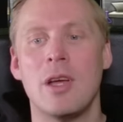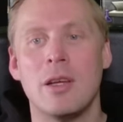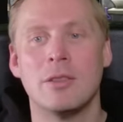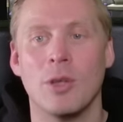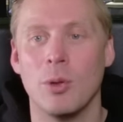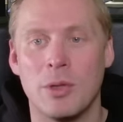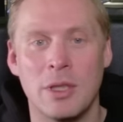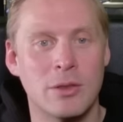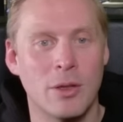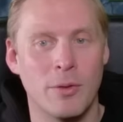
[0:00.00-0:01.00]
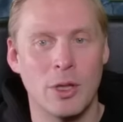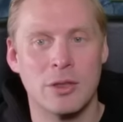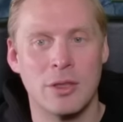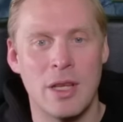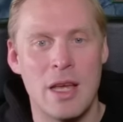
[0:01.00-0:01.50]
So this
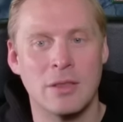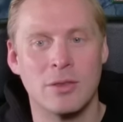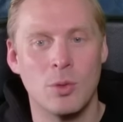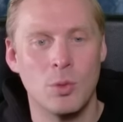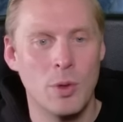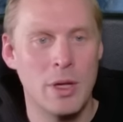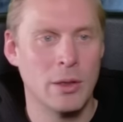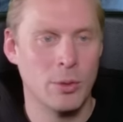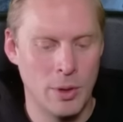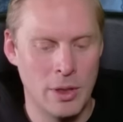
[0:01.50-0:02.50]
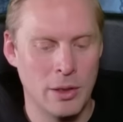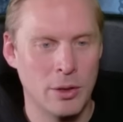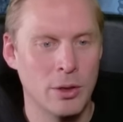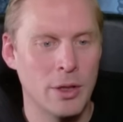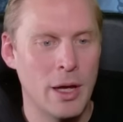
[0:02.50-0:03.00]
conversion is really, really good.